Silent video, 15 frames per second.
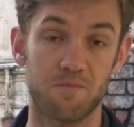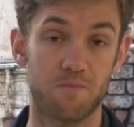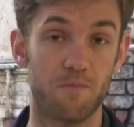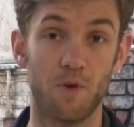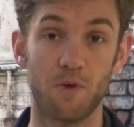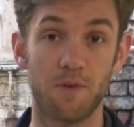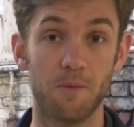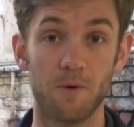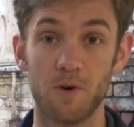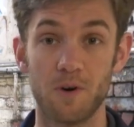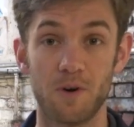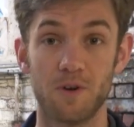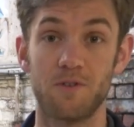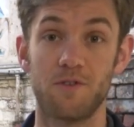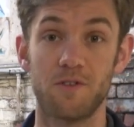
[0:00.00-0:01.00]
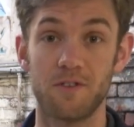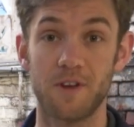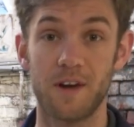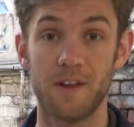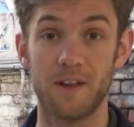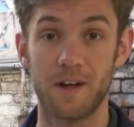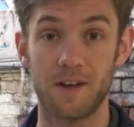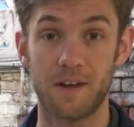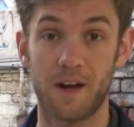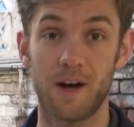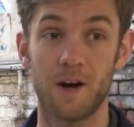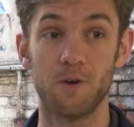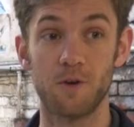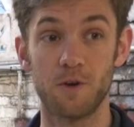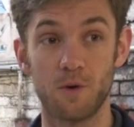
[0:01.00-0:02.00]
nothing more to say than
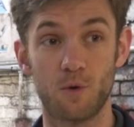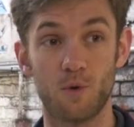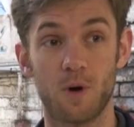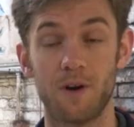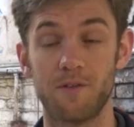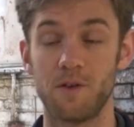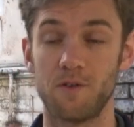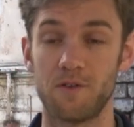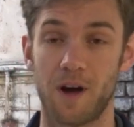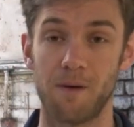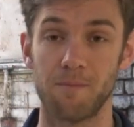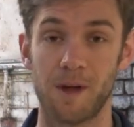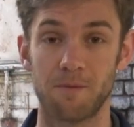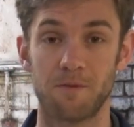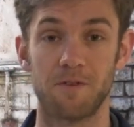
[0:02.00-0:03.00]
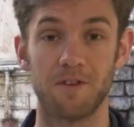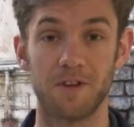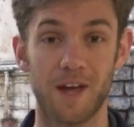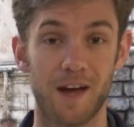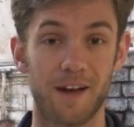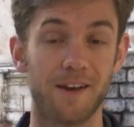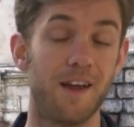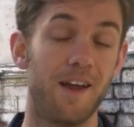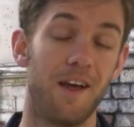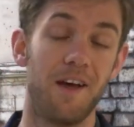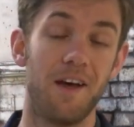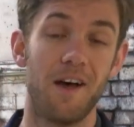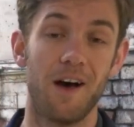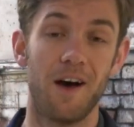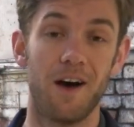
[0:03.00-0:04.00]
I'll do quite a few time lapses again,
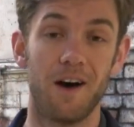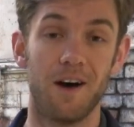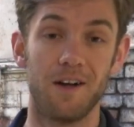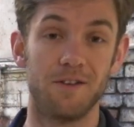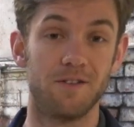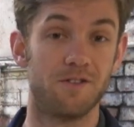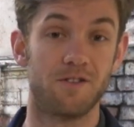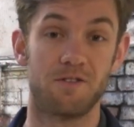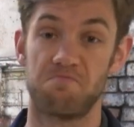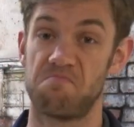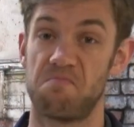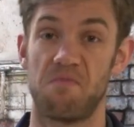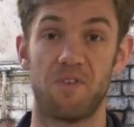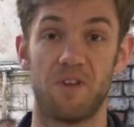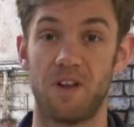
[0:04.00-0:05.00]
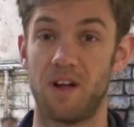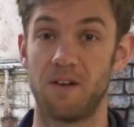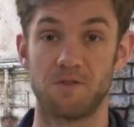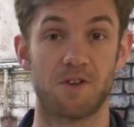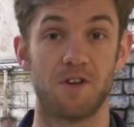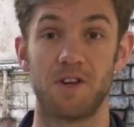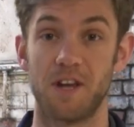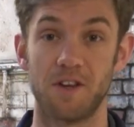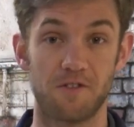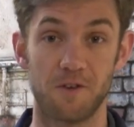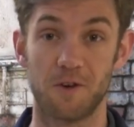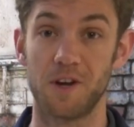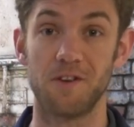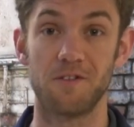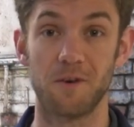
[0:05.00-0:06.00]
and I'm just going to get
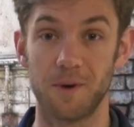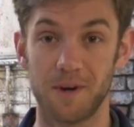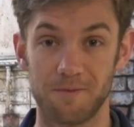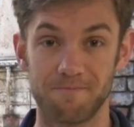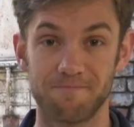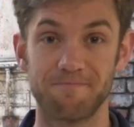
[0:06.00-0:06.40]
stuck into it.